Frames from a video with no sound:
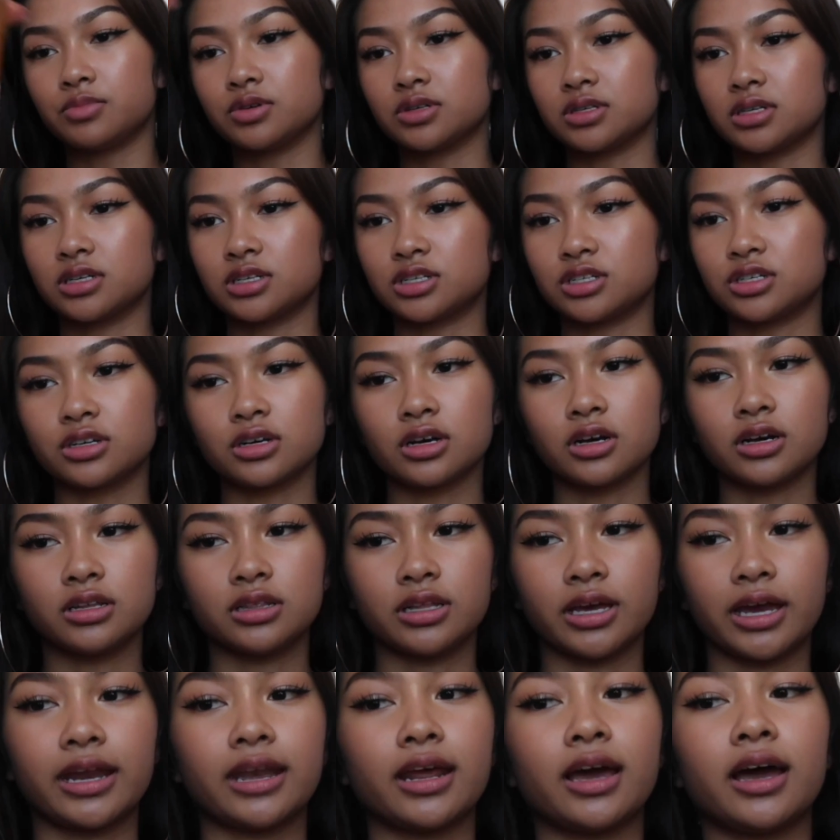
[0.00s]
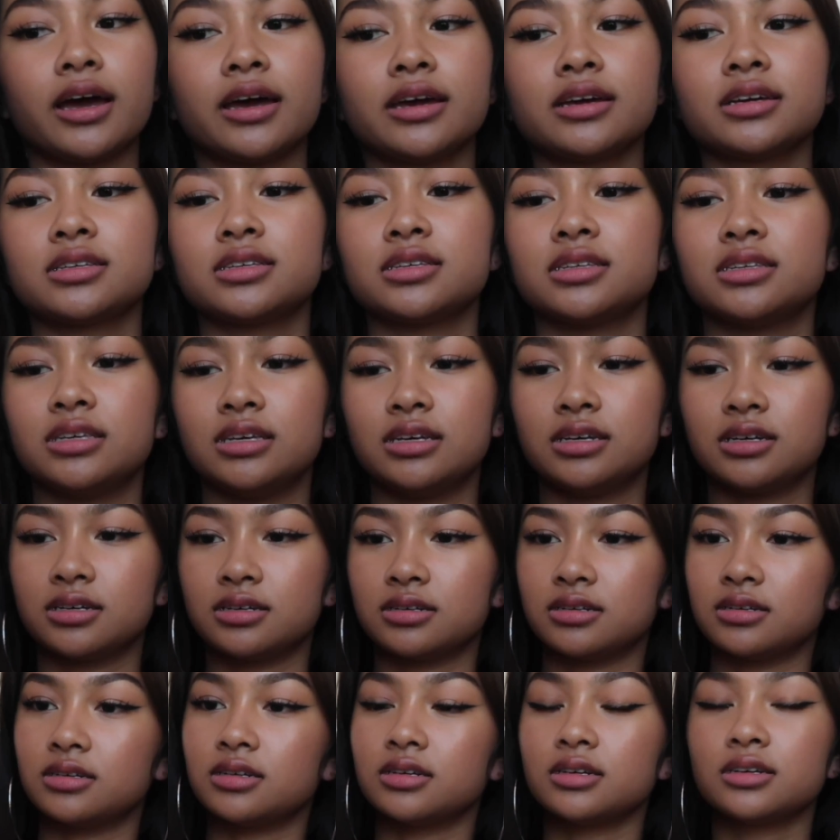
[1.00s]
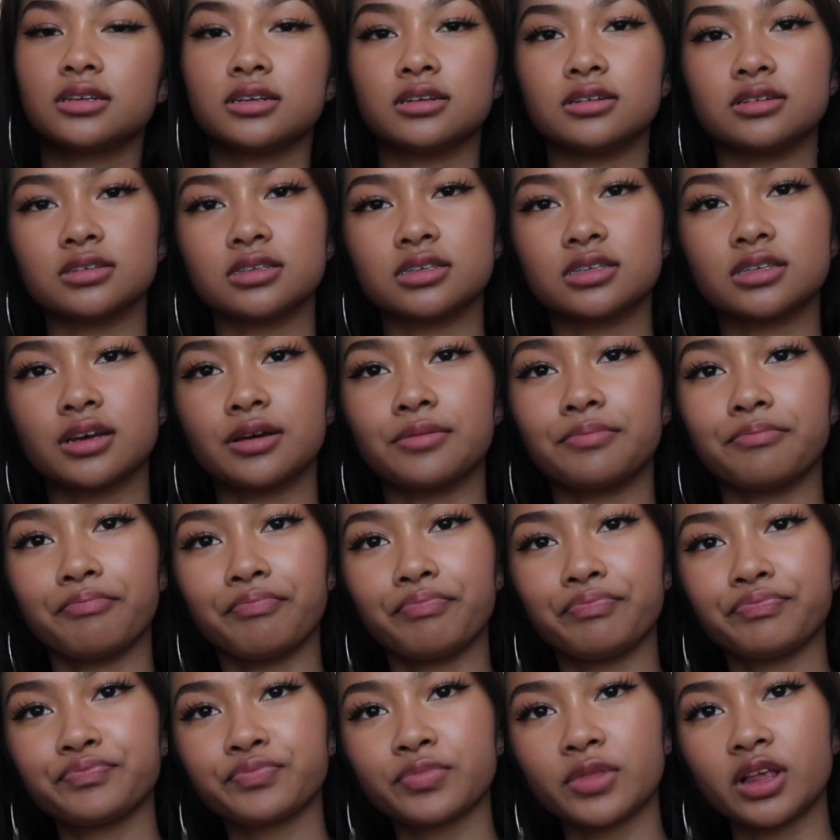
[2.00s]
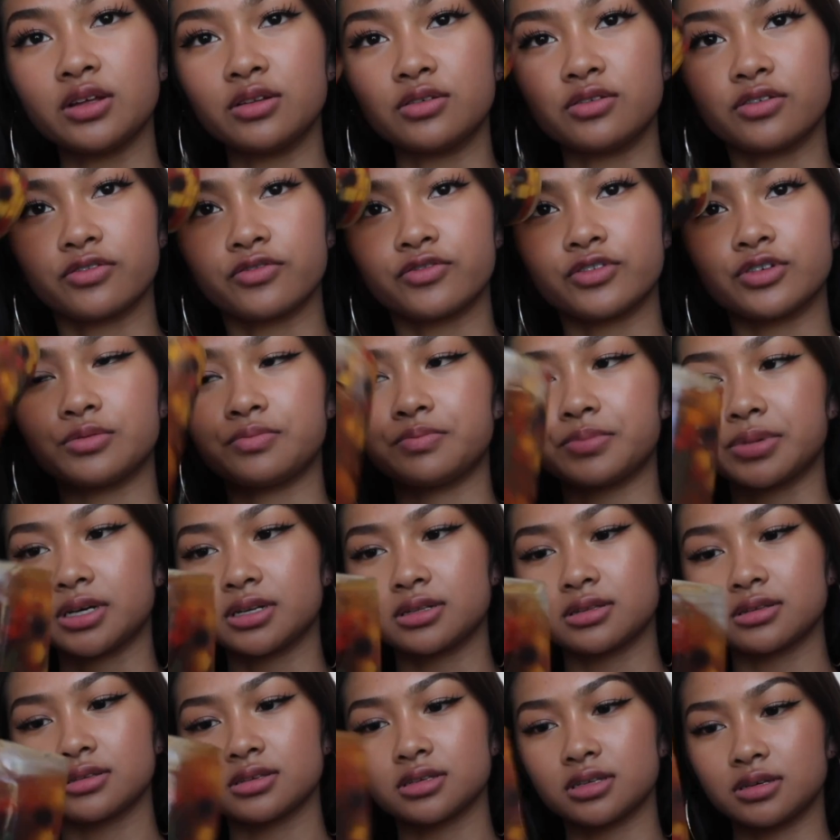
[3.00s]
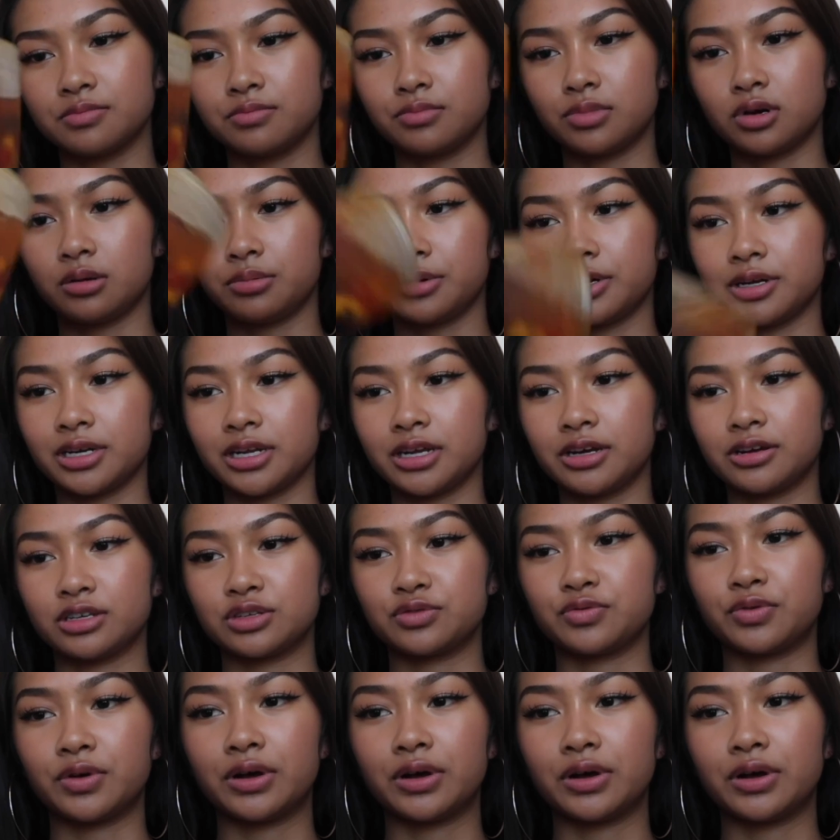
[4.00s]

sugar and like ice, and there's some little fruit bits and boba in here as well.